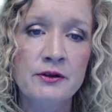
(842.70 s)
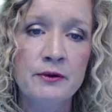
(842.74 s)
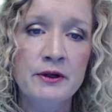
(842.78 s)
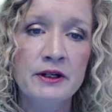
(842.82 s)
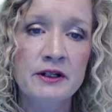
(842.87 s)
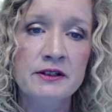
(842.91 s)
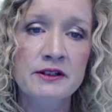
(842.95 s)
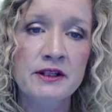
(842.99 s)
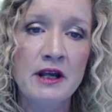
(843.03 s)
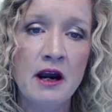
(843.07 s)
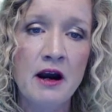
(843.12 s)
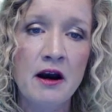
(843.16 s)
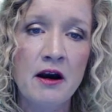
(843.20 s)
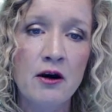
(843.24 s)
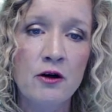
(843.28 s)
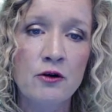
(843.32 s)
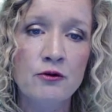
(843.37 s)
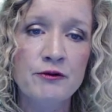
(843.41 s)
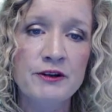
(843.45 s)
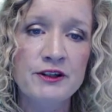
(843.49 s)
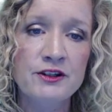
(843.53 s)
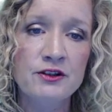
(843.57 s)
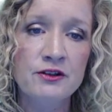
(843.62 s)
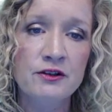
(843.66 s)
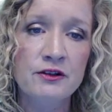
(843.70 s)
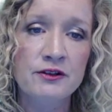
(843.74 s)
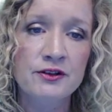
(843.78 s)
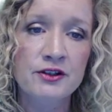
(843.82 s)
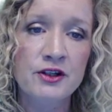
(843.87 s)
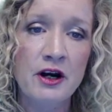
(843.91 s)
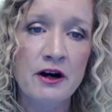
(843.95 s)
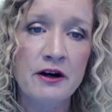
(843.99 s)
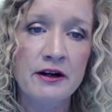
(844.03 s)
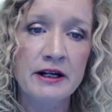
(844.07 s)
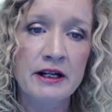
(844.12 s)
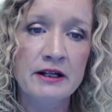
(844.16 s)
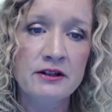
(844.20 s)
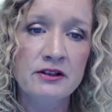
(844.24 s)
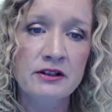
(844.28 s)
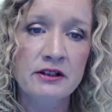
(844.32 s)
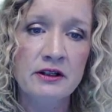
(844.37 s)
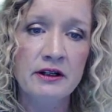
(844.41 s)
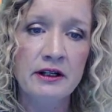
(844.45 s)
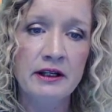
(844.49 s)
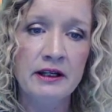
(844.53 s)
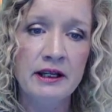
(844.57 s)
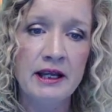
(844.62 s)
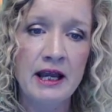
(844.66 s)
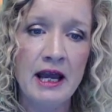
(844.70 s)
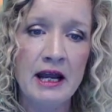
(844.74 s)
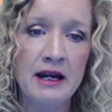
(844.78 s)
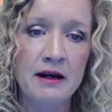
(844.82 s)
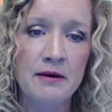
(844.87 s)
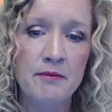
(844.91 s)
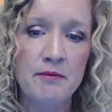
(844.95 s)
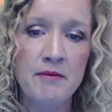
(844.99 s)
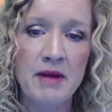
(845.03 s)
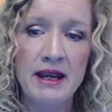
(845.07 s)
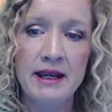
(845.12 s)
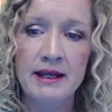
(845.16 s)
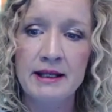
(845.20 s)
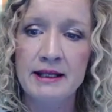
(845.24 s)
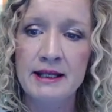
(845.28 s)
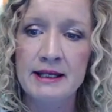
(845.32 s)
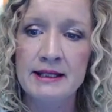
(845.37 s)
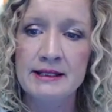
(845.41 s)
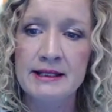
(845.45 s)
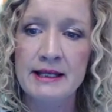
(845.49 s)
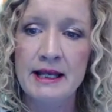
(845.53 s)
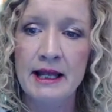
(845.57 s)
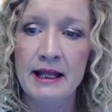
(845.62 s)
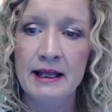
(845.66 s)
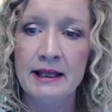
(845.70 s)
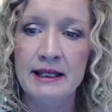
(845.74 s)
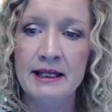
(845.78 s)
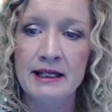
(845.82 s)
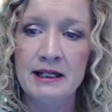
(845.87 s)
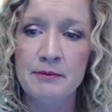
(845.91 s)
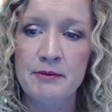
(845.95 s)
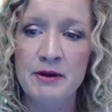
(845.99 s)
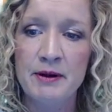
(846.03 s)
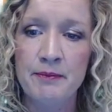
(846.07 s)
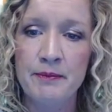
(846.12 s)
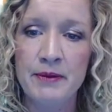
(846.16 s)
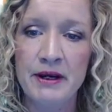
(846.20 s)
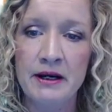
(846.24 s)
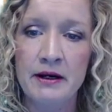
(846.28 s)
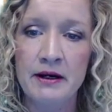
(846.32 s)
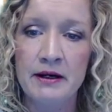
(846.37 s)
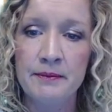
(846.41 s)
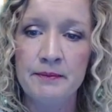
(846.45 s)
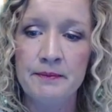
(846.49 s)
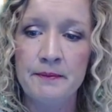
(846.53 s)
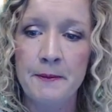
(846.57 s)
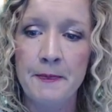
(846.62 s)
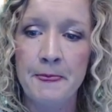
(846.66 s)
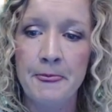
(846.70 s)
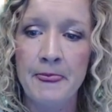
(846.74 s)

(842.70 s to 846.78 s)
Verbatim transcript: So here's our original chart. I'm just going to again make this a little bit bigger.